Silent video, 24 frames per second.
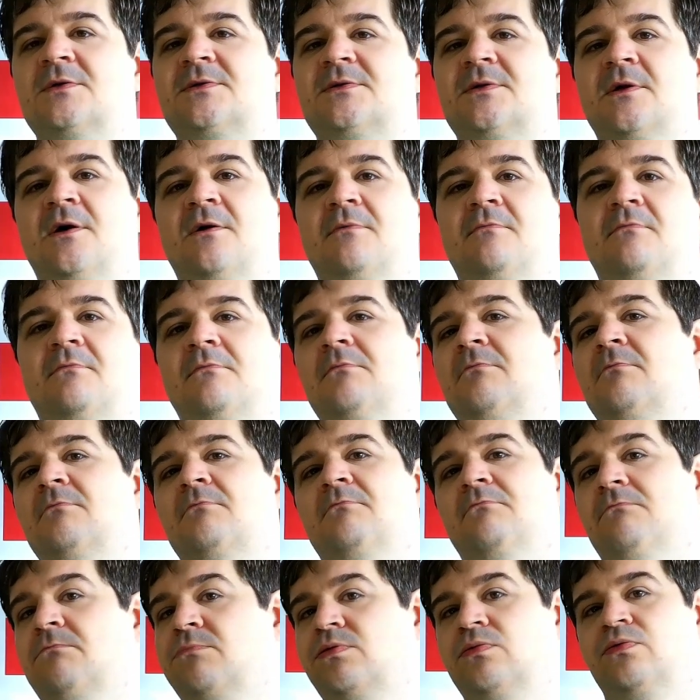
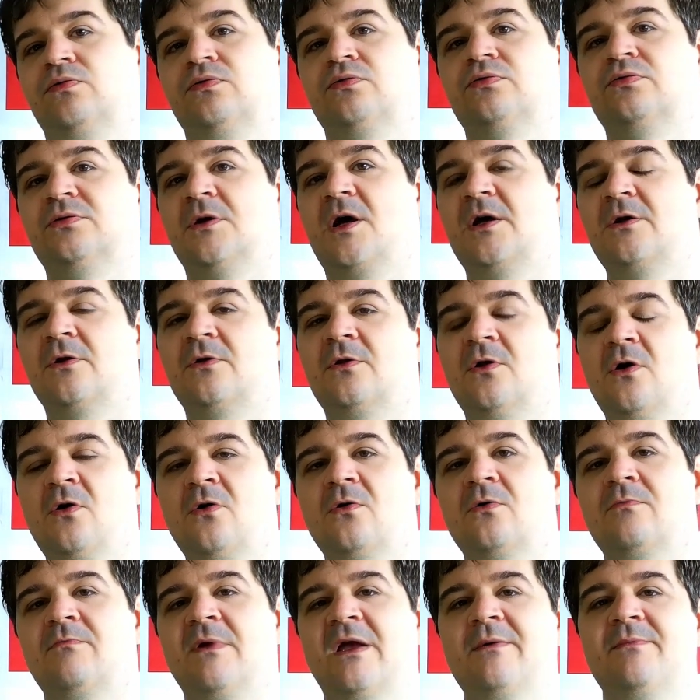some, I don't
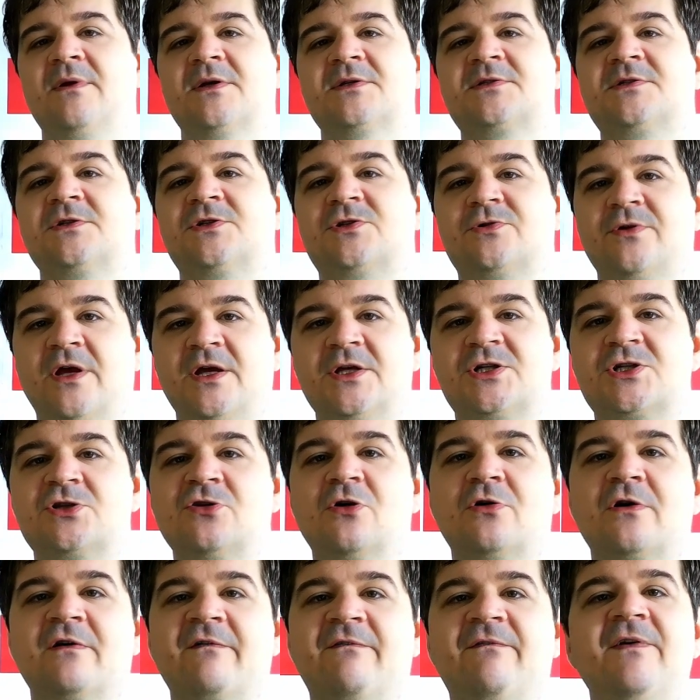know, maybe a
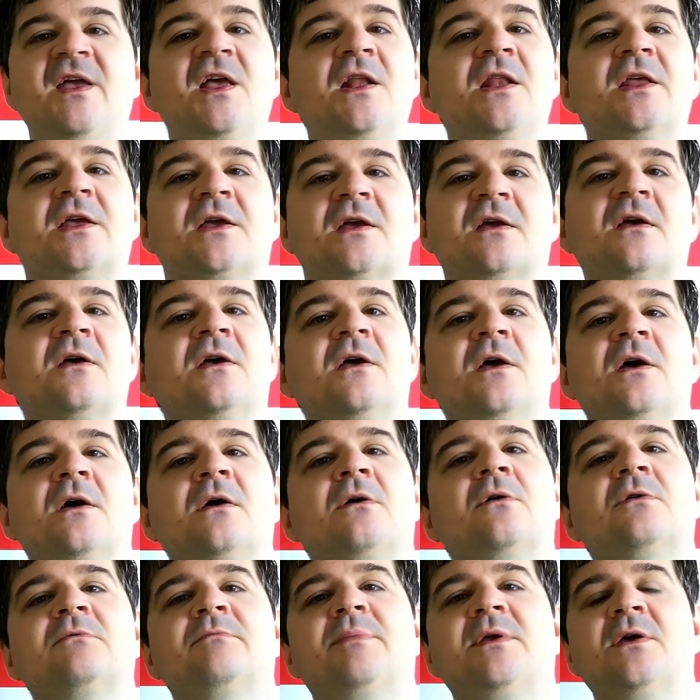situation or a feeling.
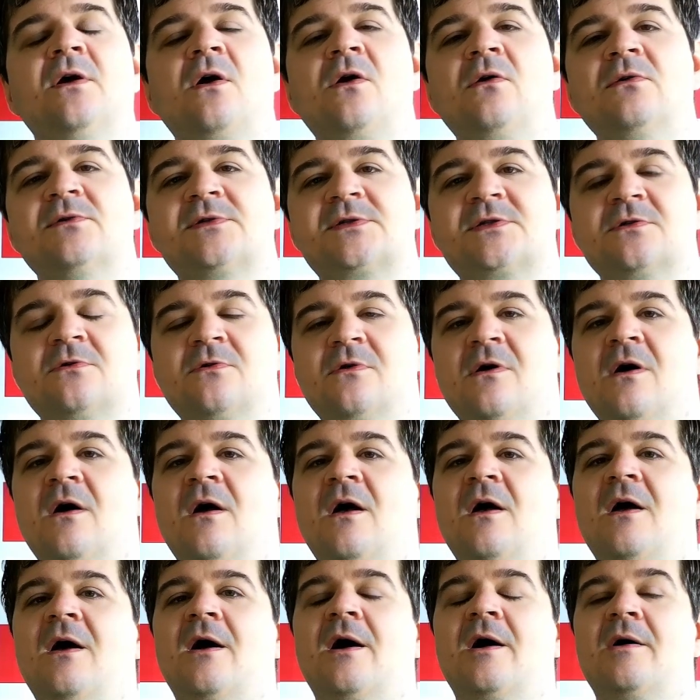Could be also
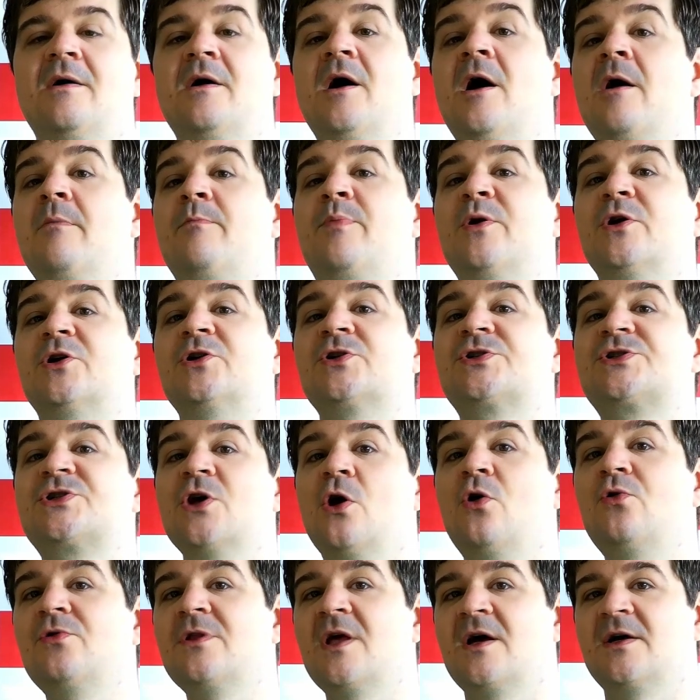a
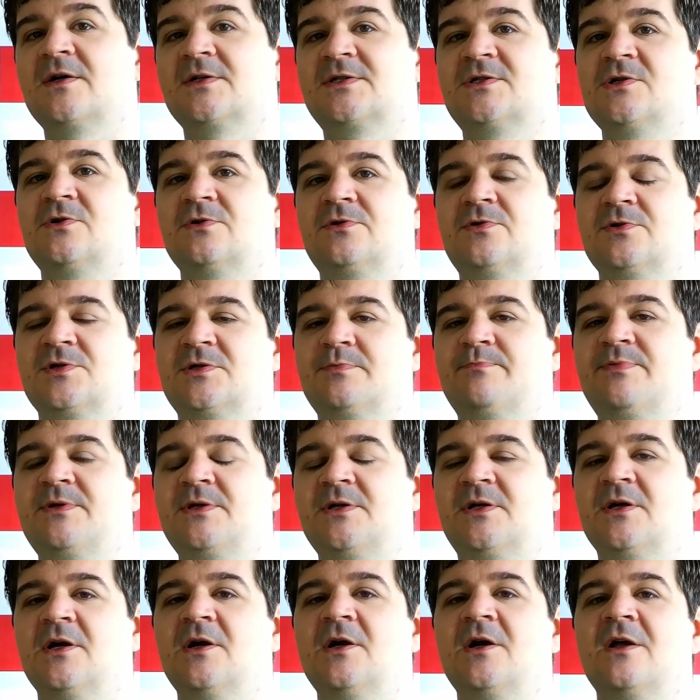persona, so to
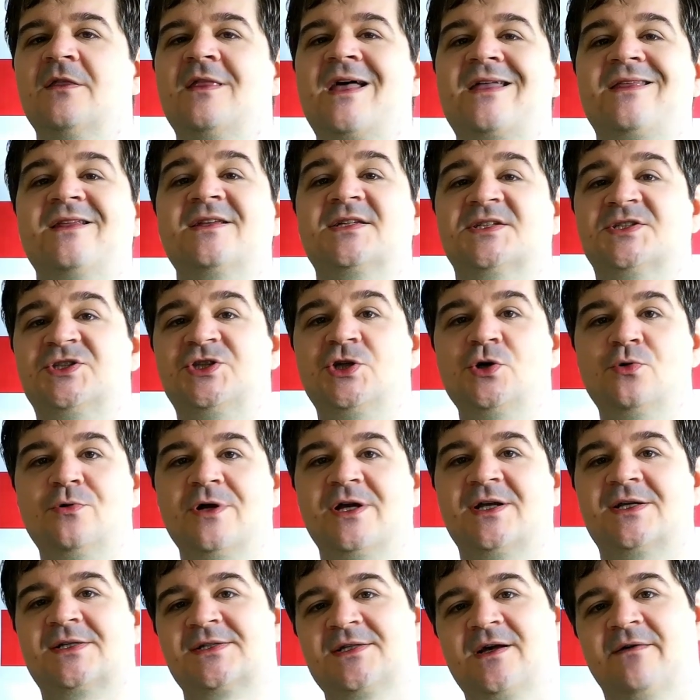speak, that is
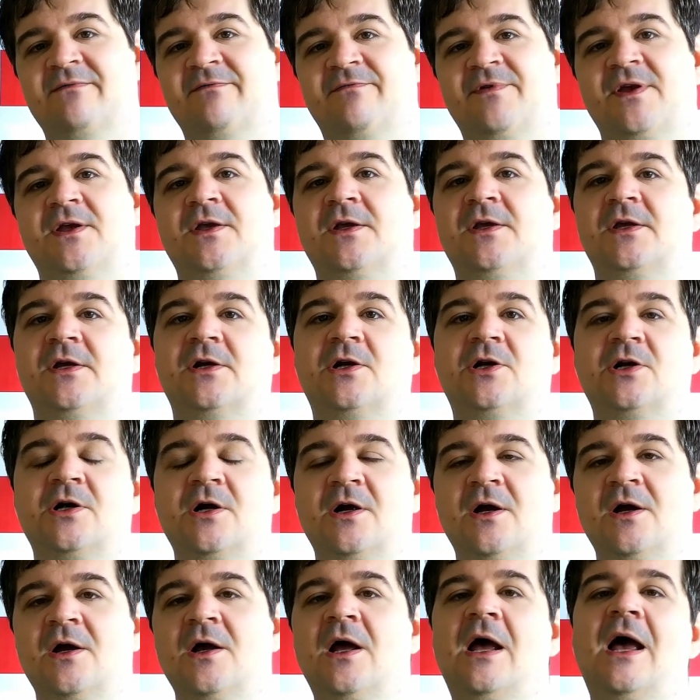doing something here.
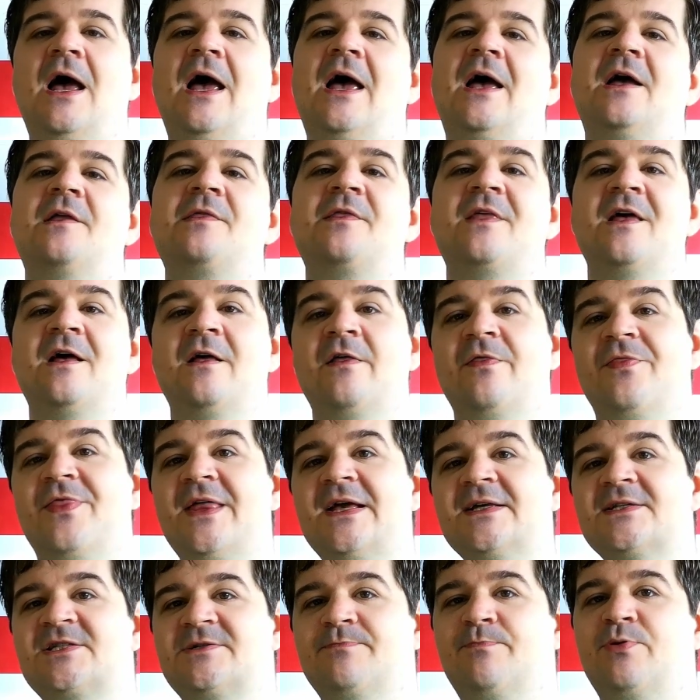And
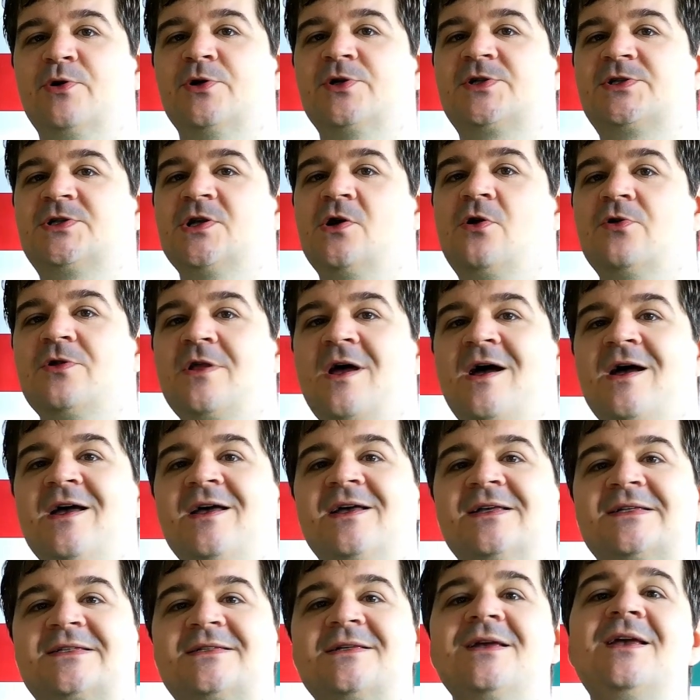this persona
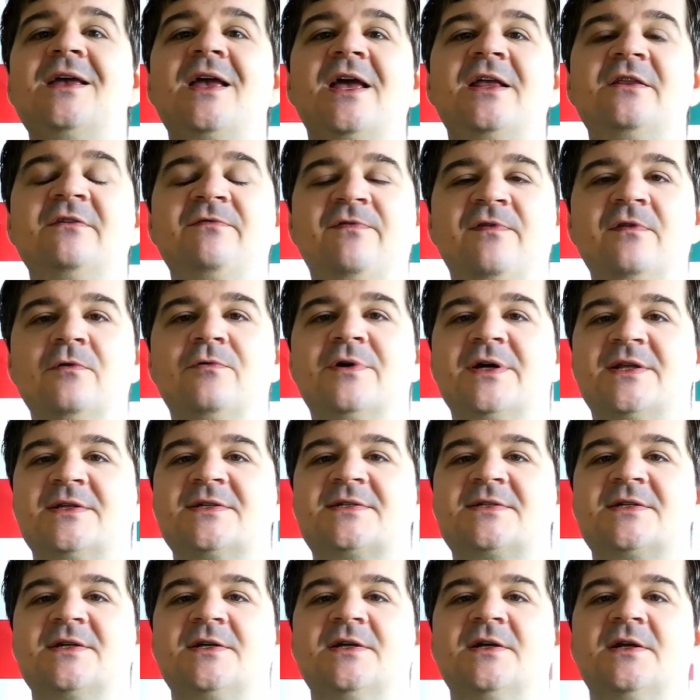is
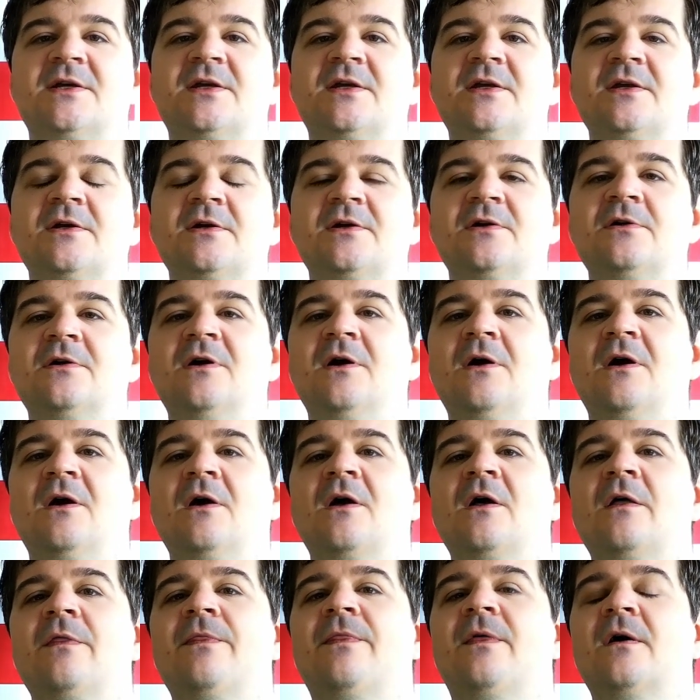influencing here
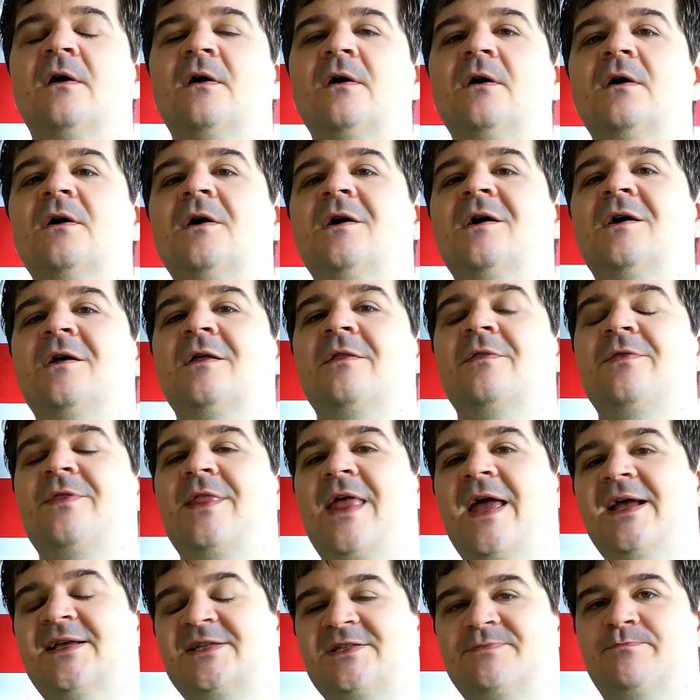the
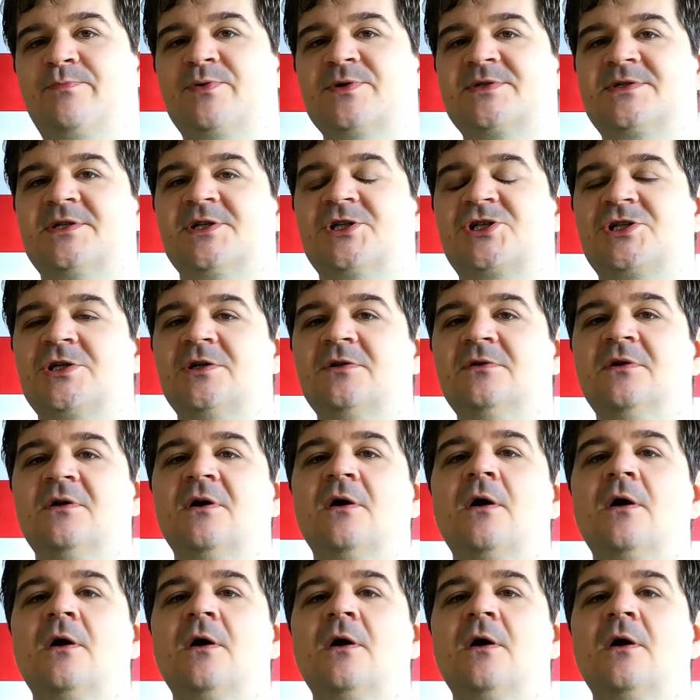next position,